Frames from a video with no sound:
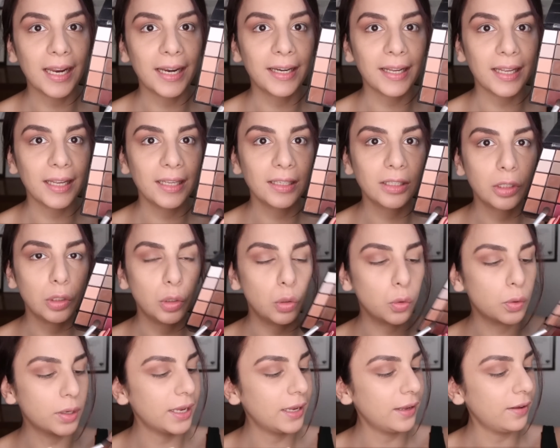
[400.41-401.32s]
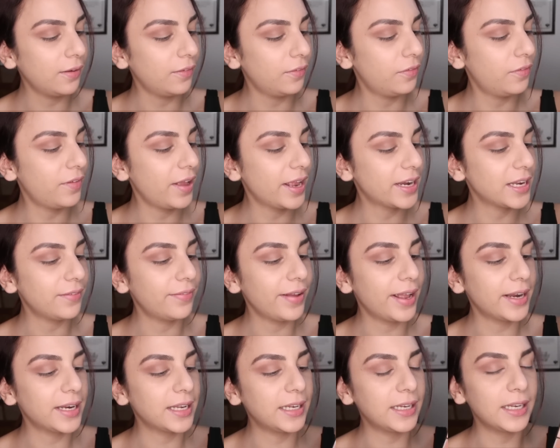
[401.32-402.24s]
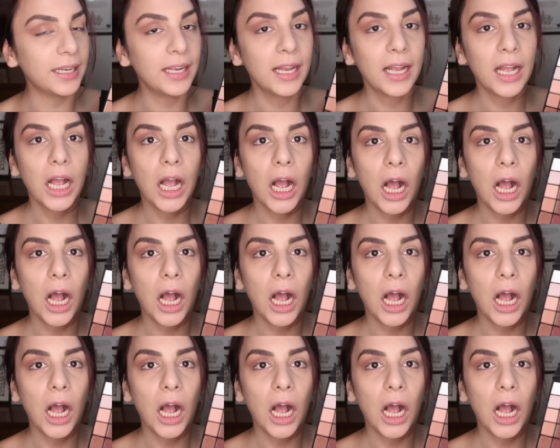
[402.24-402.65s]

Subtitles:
It is looking very, very